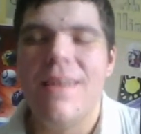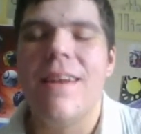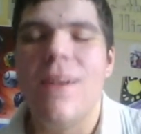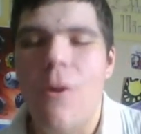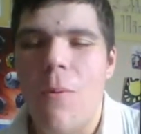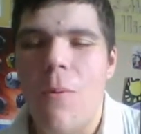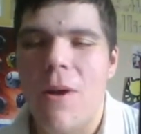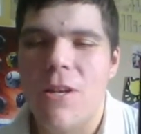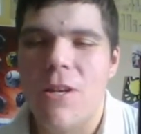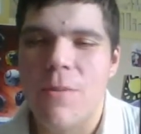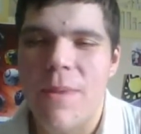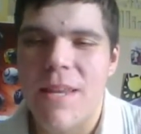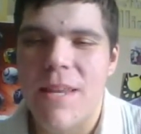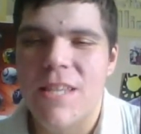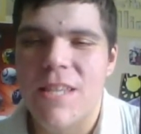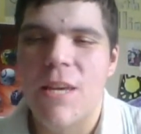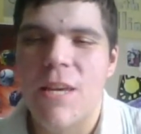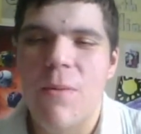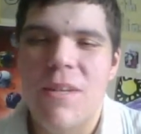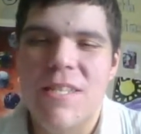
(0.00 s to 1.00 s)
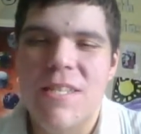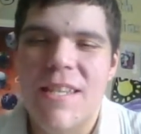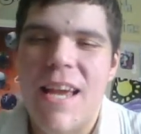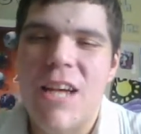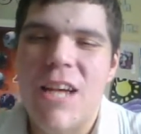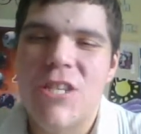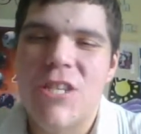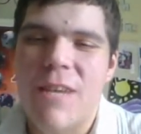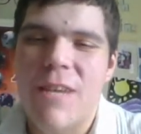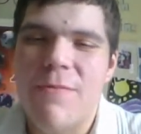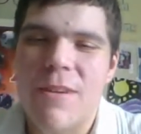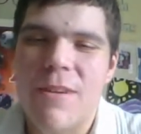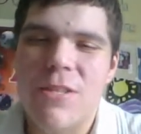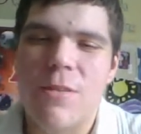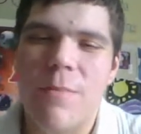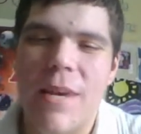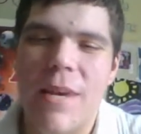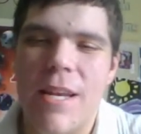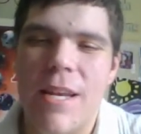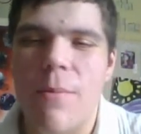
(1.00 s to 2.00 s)
They don't want to, but he still wants to cash in at
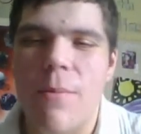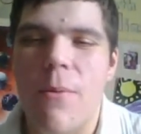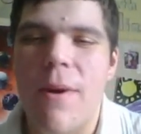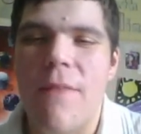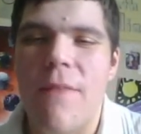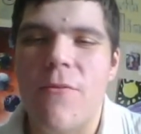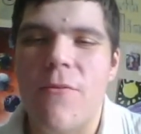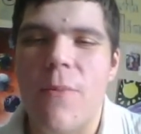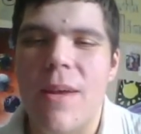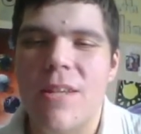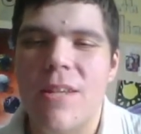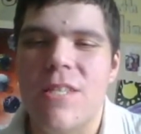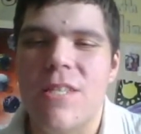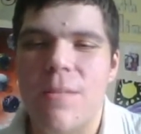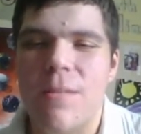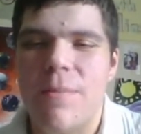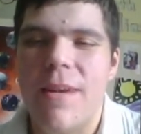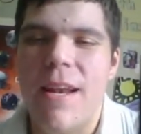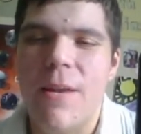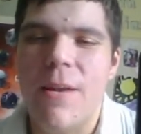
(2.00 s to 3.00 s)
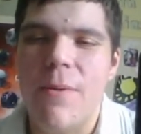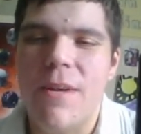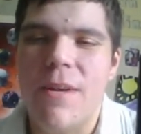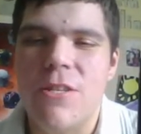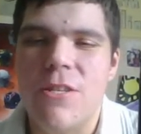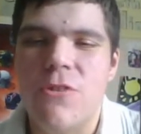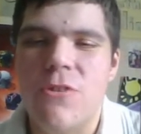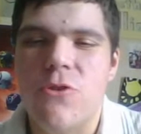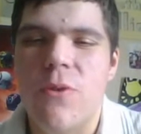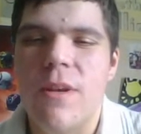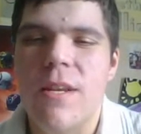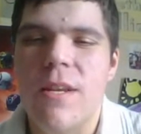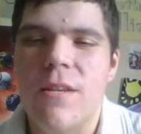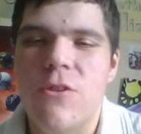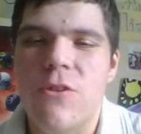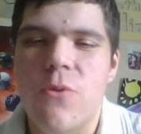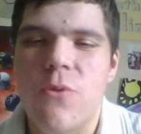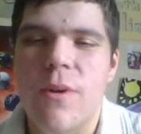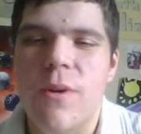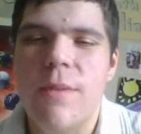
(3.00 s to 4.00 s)
WrestleMania, but we'll have to wait and see. But anyway,
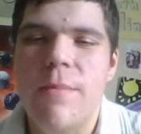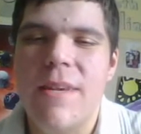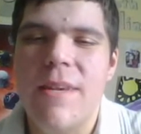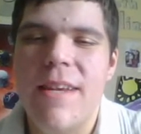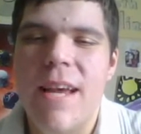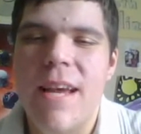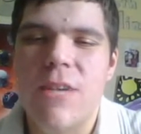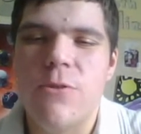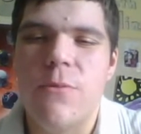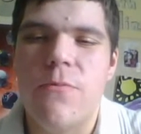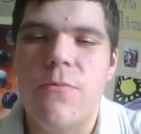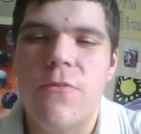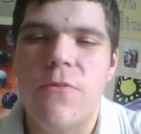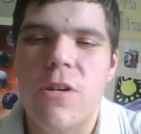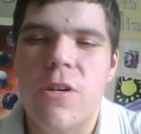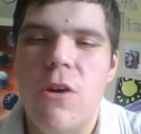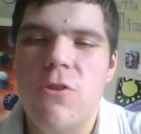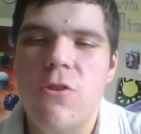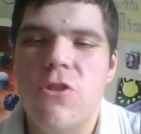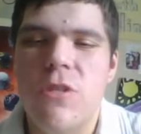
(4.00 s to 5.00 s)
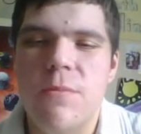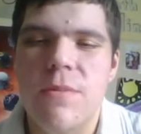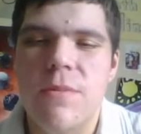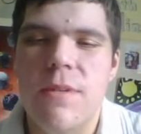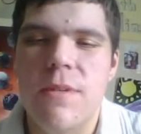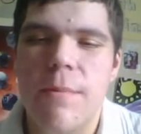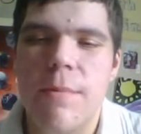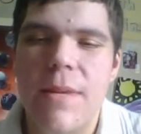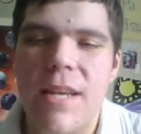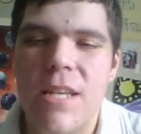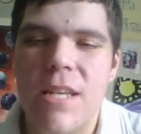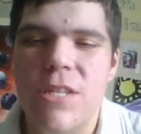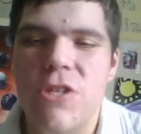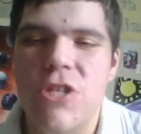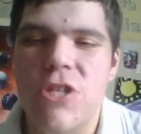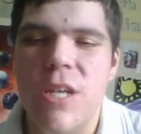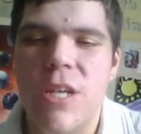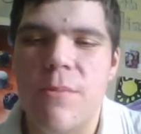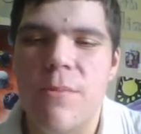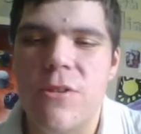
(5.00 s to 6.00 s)
join me next week for Coach Jim's Elimination
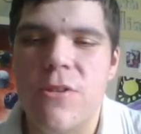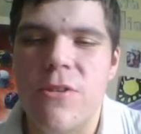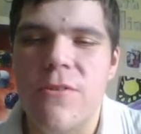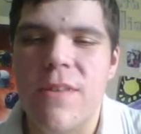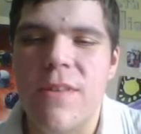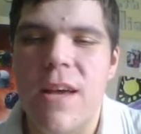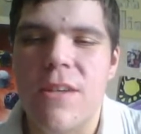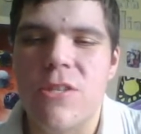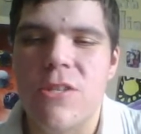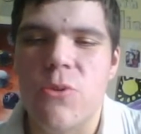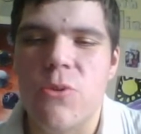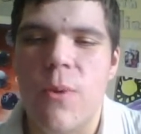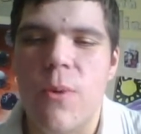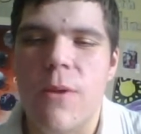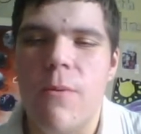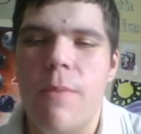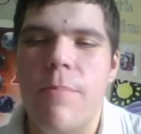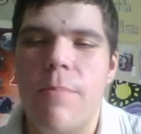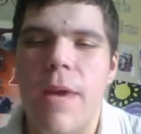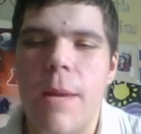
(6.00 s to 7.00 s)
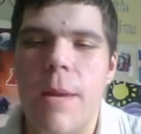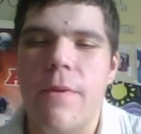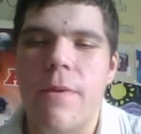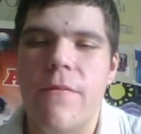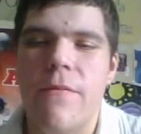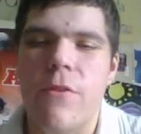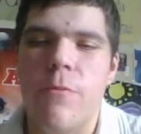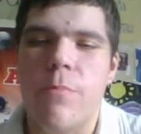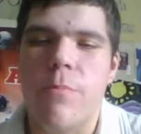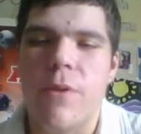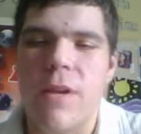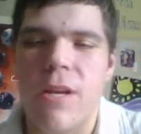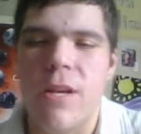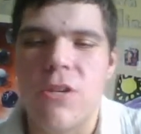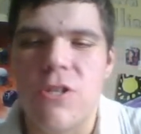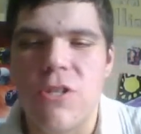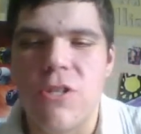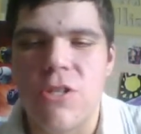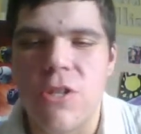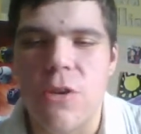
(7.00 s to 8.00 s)
Chamber 2021 pay-per-view
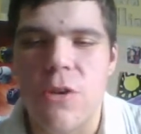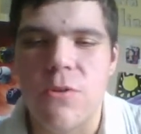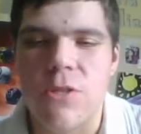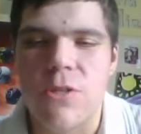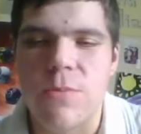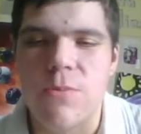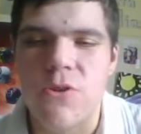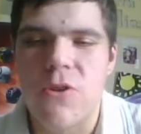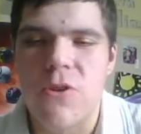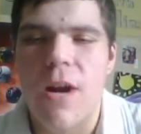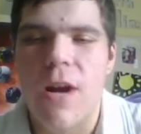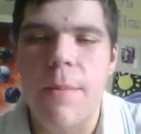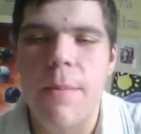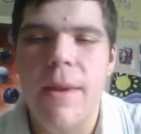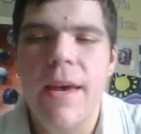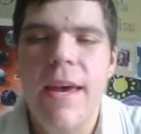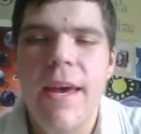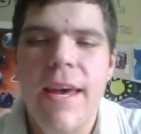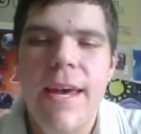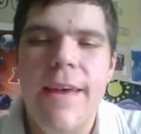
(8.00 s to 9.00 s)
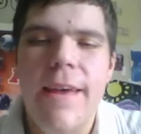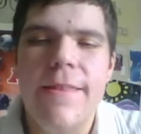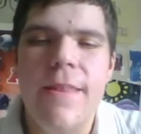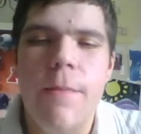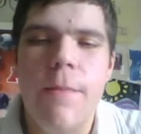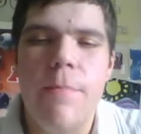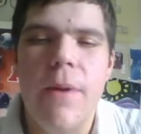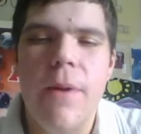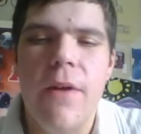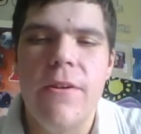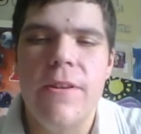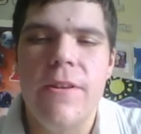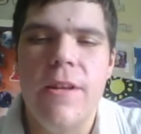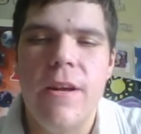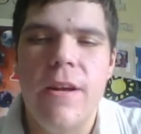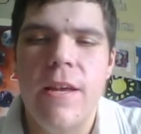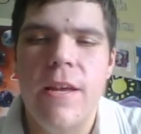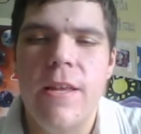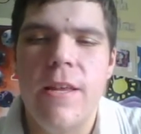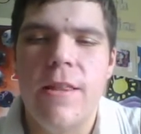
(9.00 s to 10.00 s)
prediction. So subscribe, hit that bell,
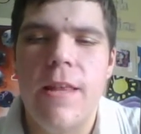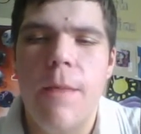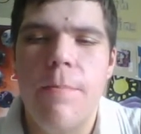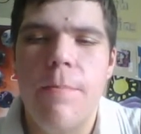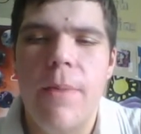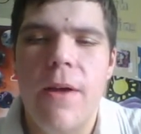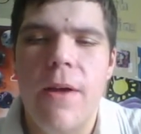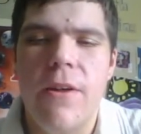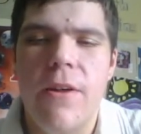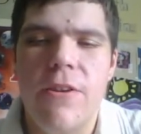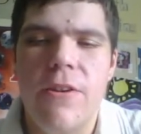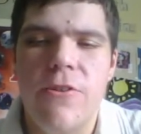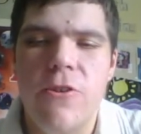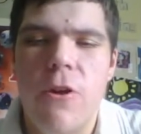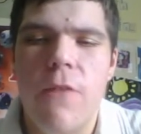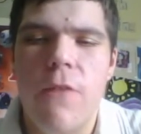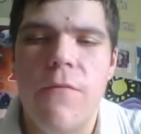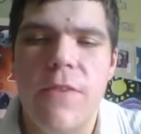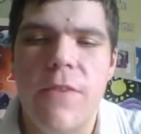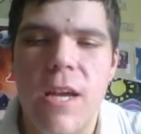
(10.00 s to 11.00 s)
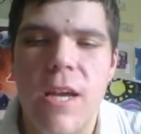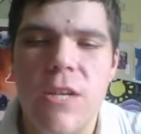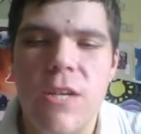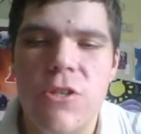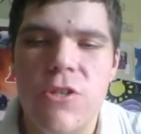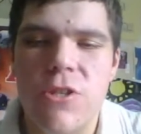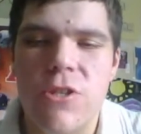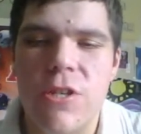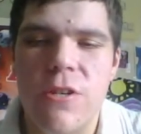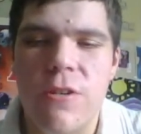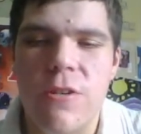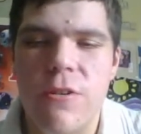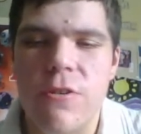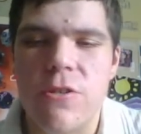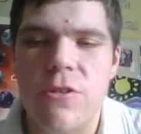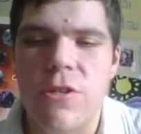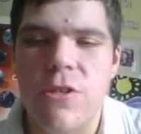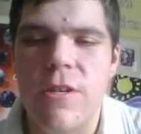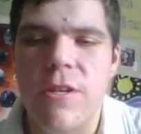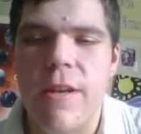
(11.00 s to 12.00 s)
and hit that bell on your notifications
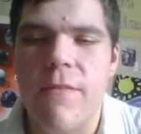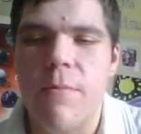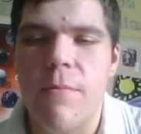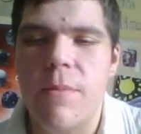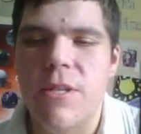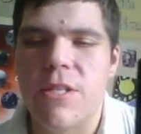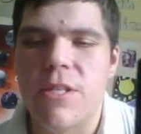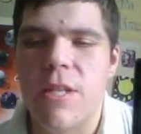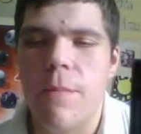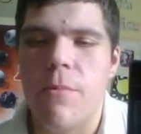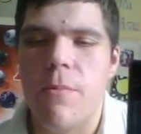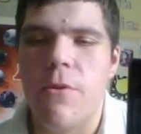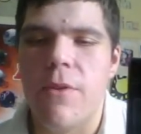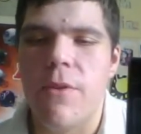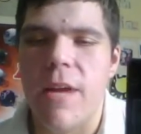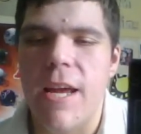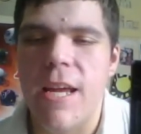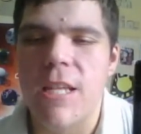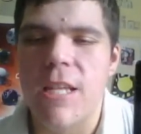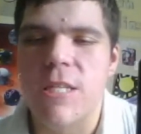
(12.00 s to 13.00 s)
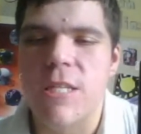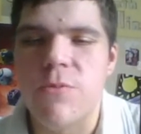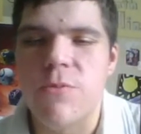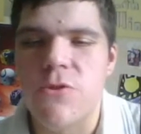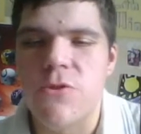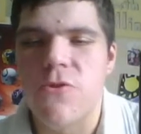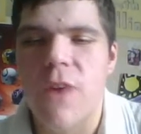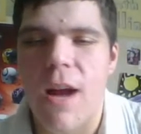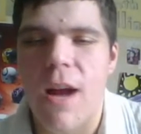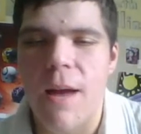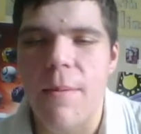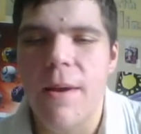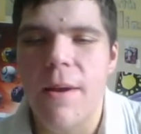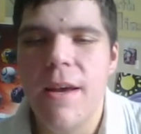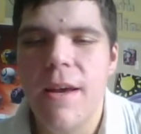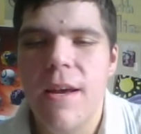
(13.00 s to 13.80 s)
so you never miss an upload, and subscribe.